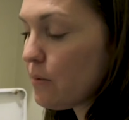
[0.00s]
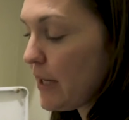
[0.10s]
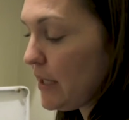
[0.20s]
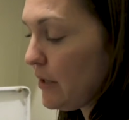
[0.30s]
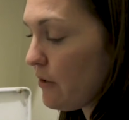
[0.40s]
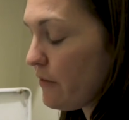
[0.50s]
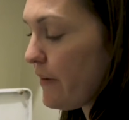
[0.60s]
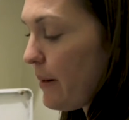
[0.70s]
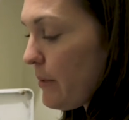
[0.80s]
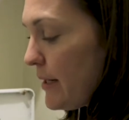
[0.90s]
when your
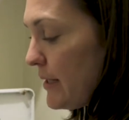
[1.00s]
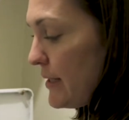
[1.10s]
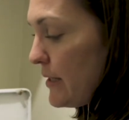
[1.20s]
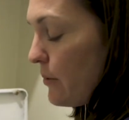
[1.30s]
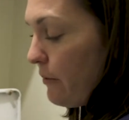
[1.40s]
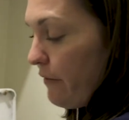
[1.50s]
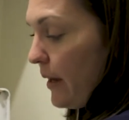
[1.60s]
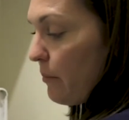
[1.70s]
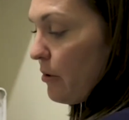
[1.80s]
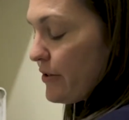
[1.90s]
fabrics or
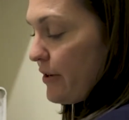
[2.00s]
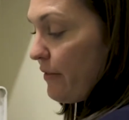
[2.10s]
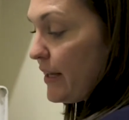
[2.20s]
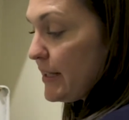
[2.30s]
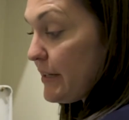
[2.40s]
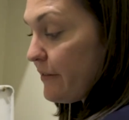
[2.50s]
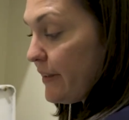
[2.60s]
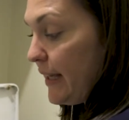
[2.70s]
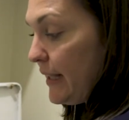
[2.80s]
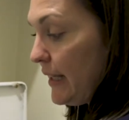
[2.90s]
fibers are
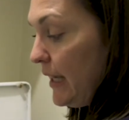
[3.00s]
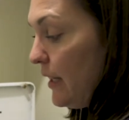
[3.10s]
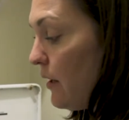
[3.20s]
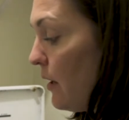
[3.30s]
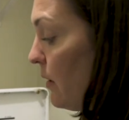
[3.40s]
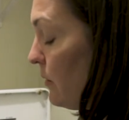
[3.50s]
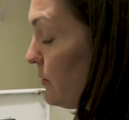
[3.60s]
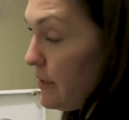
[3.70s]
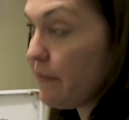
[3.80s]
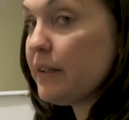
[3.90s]
relatively clean.
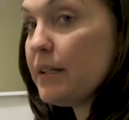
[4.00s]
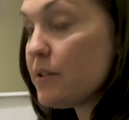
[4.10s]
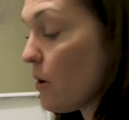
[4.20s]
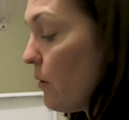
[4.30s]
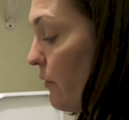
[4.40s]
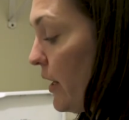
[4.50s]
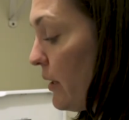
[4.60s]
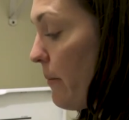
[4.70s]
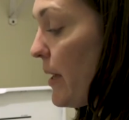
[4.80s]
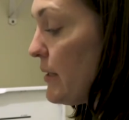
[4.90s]
We definitely don't
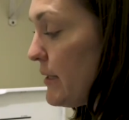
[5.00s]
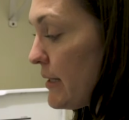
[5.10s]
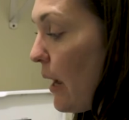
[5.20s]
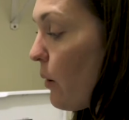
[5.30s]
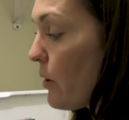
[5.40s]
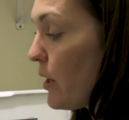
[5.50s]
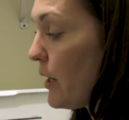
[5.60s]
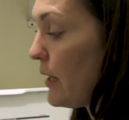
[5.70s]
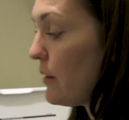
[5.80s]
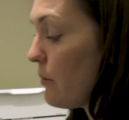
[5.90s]
recommend
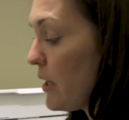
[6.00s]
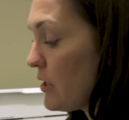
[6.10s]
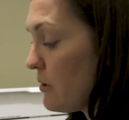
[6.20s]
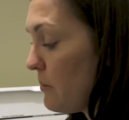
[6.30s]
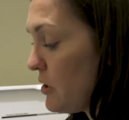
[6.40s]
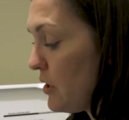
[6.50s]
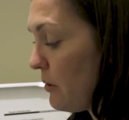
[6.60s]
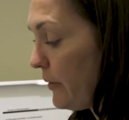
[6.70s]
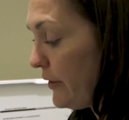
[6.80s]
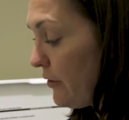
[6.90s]
scouring in the washing
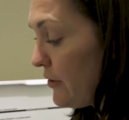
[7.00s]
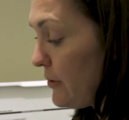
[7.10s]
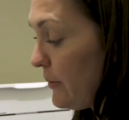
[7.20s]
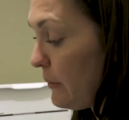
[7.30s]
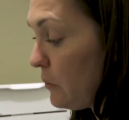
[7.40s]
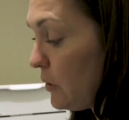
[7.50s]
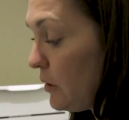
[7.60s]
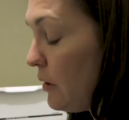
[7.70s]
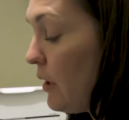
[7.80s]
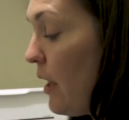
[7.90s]
machine when you're doing
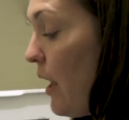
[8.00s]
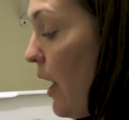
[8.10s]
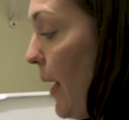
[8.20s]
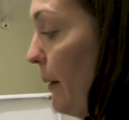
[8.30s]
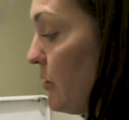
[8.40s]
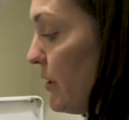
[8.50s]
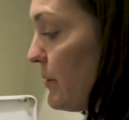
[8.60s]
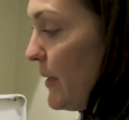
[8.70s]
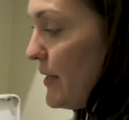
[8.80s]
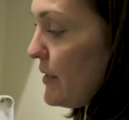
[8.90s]
wool,
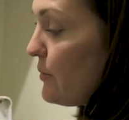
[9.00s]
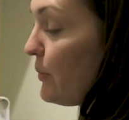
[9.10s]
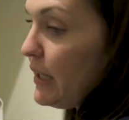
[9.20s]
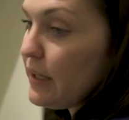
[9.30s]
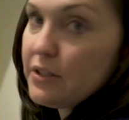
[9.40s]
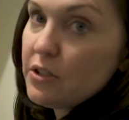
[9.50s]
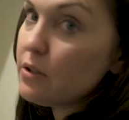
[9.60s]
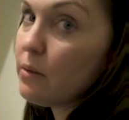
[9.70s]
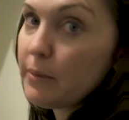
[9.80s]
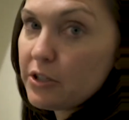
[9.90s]
just because it's way
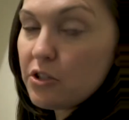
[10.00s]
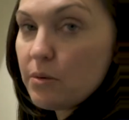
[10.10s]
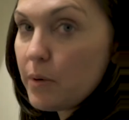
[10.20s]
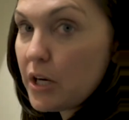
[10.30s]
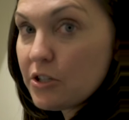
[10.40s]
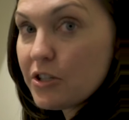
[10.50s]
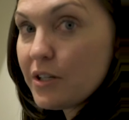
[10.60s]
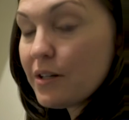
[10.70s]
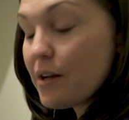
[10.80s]
too much abrasion